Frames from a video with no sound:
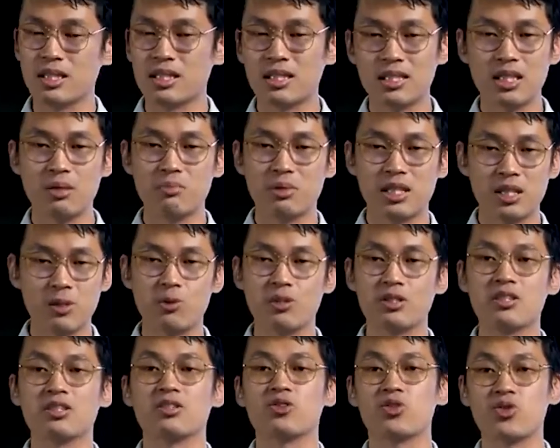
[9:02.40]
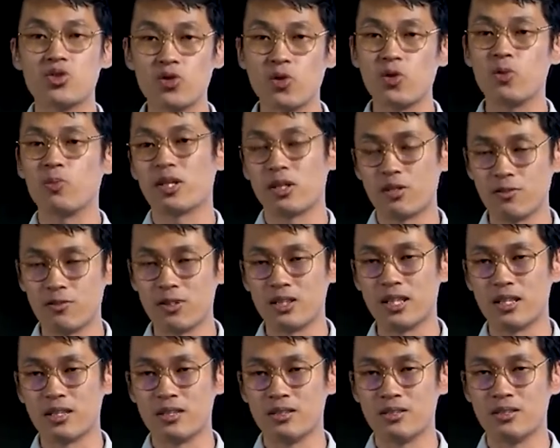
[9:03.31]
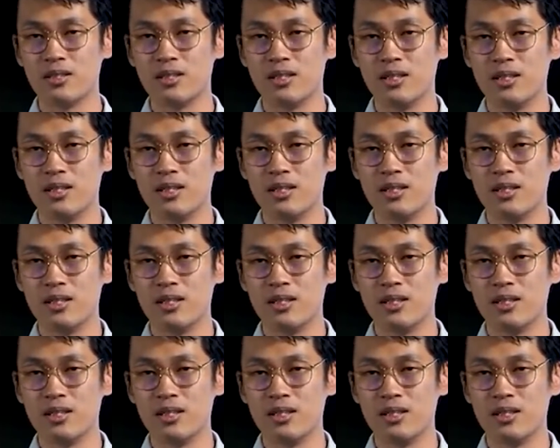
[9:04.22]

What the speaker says: the income inequality is so big over there.